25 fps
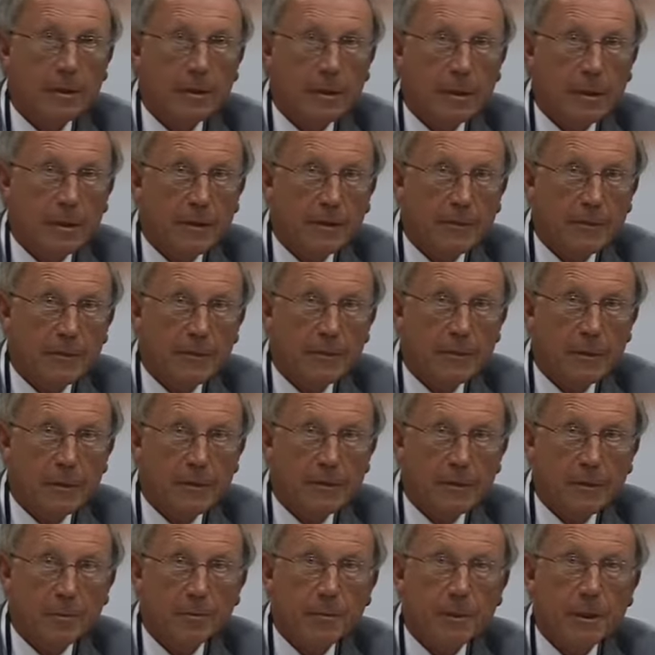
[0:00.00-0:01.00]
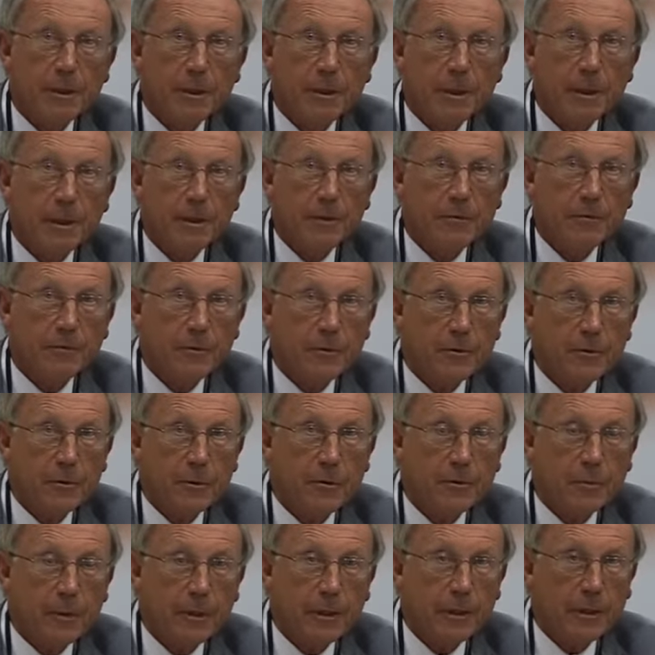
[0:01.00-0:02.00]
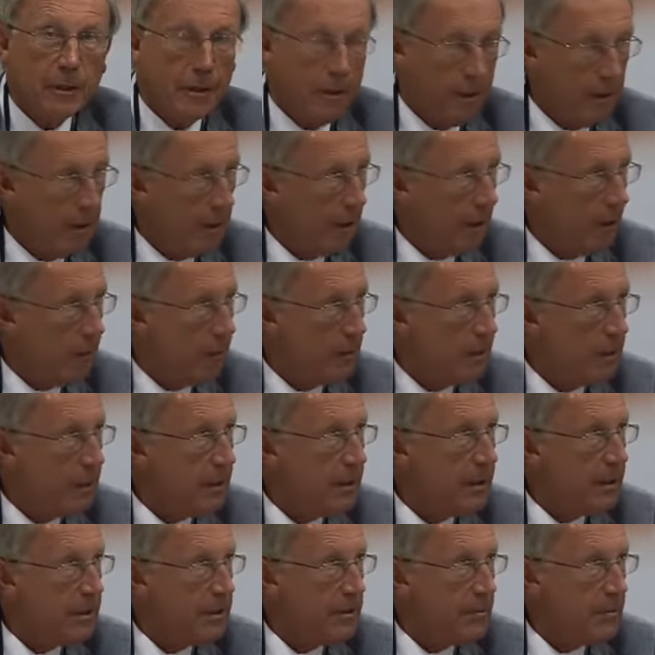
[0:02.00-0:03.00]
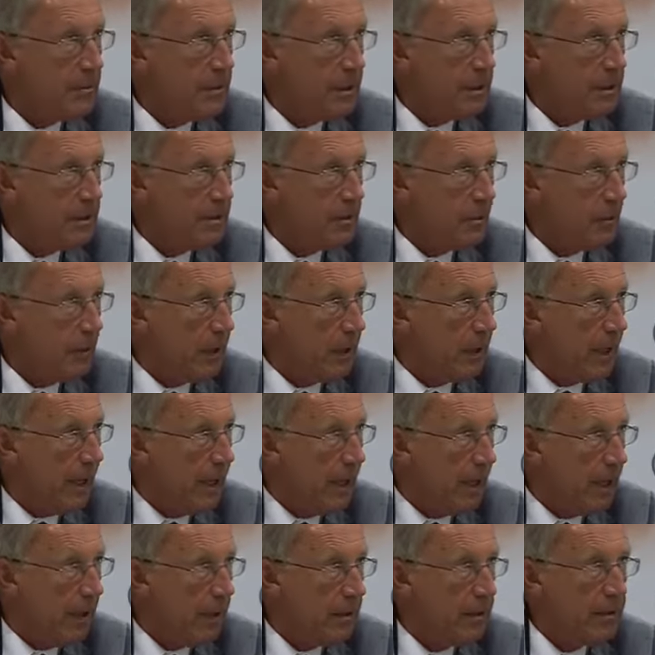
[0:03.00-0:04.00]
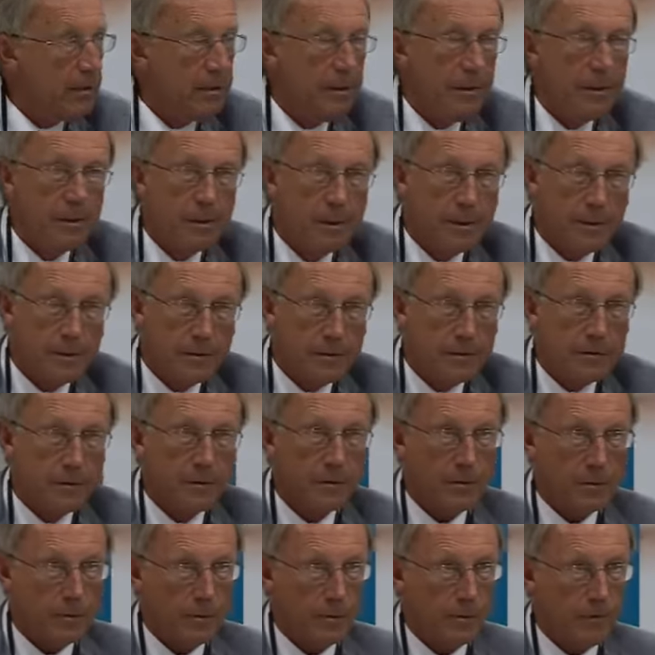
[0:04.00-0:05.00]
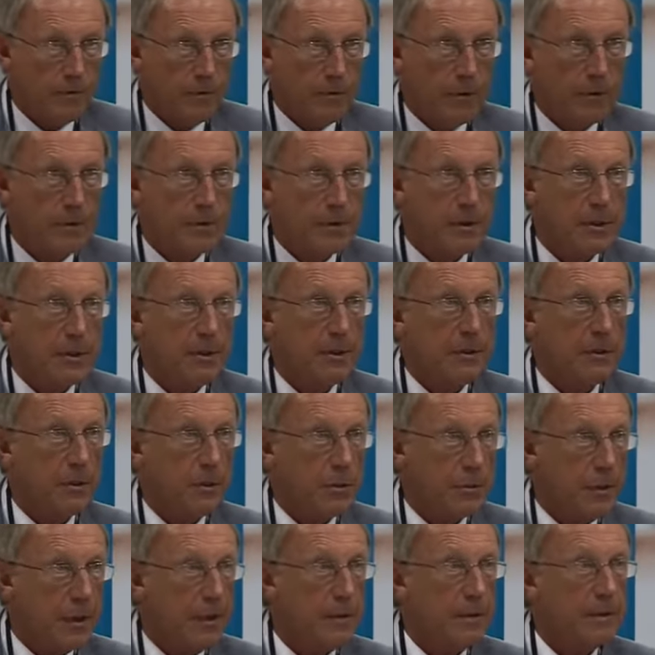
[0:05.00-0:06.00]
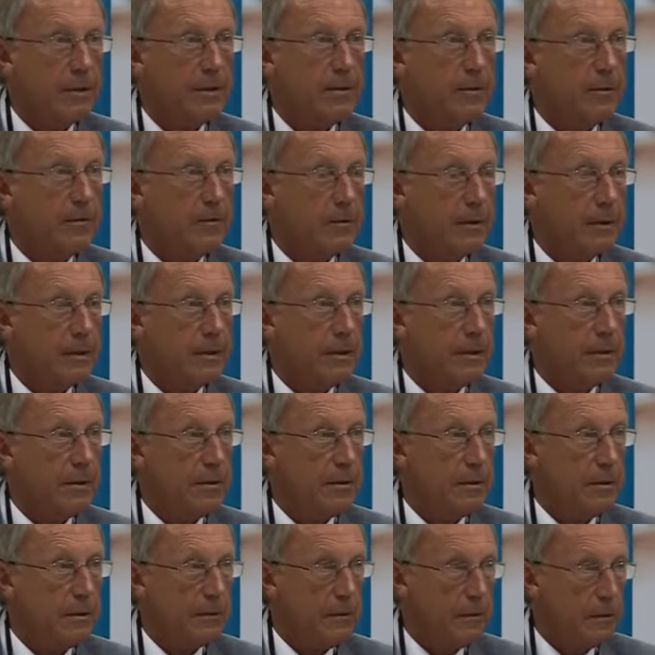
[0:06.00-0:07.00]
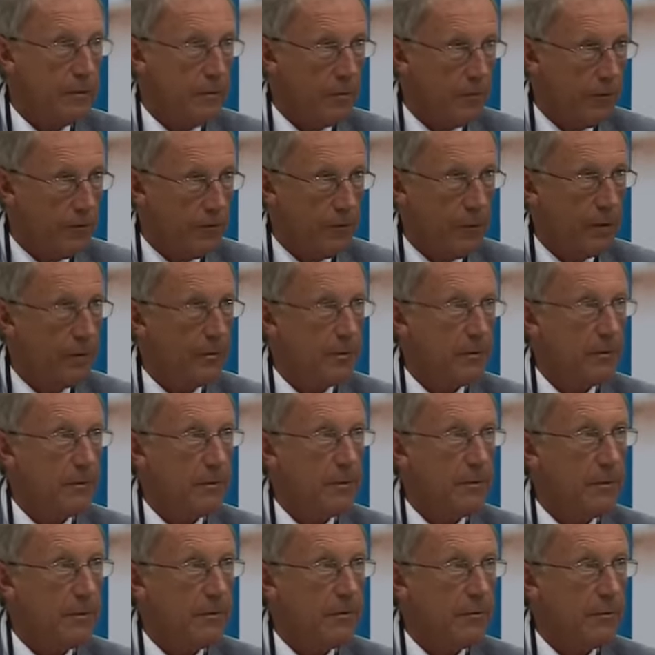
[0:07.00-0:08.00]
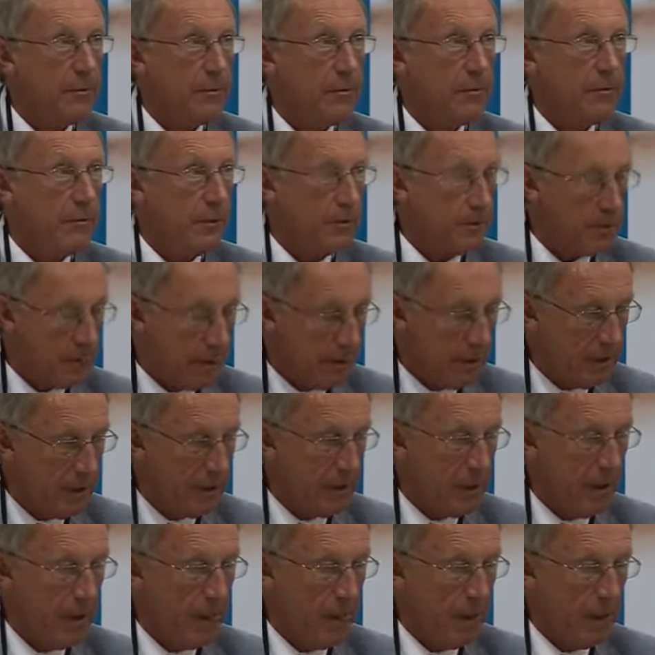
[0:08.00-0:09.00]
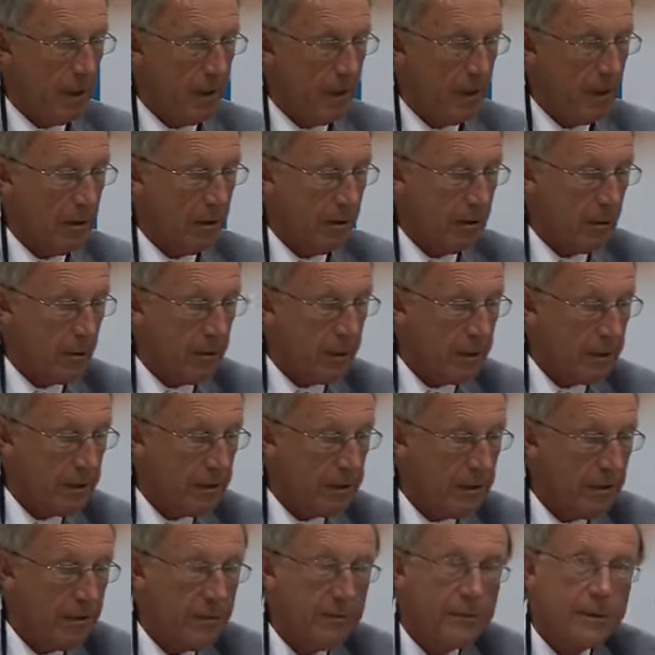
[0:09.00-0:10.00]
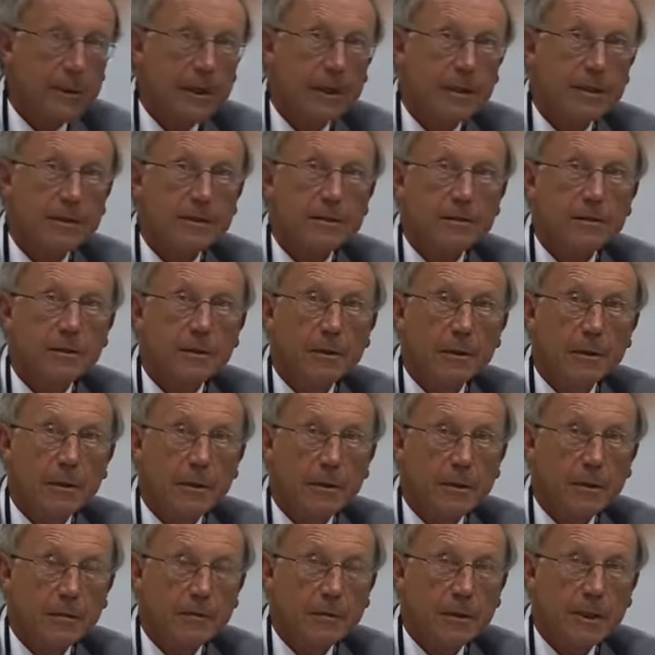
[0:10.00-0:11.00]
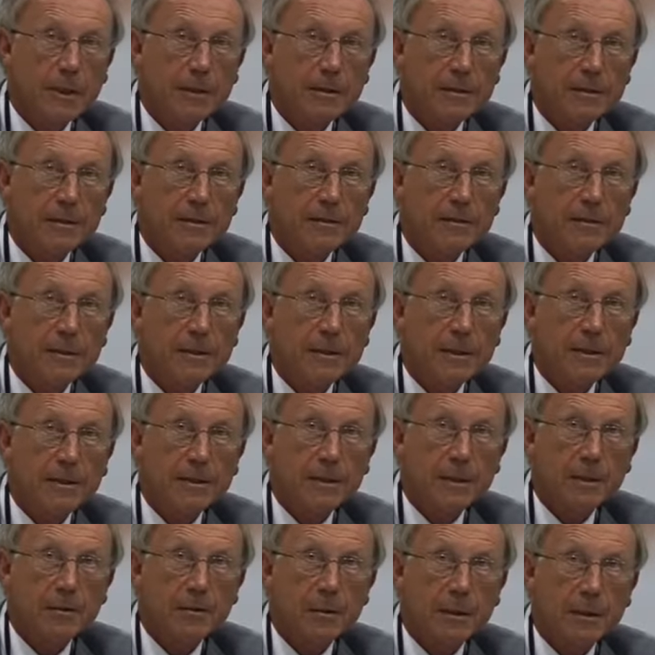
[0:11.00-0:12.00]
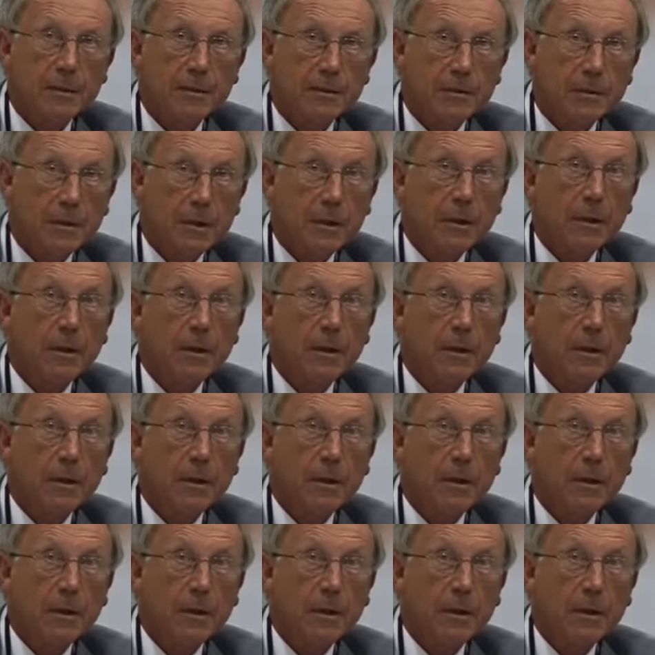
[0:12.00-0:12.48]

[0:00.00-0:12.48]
even mesopic and photopic, our reading speeds were higher. So the function, the quality of vision, the function of the functioning quality of the lenses was extremely good.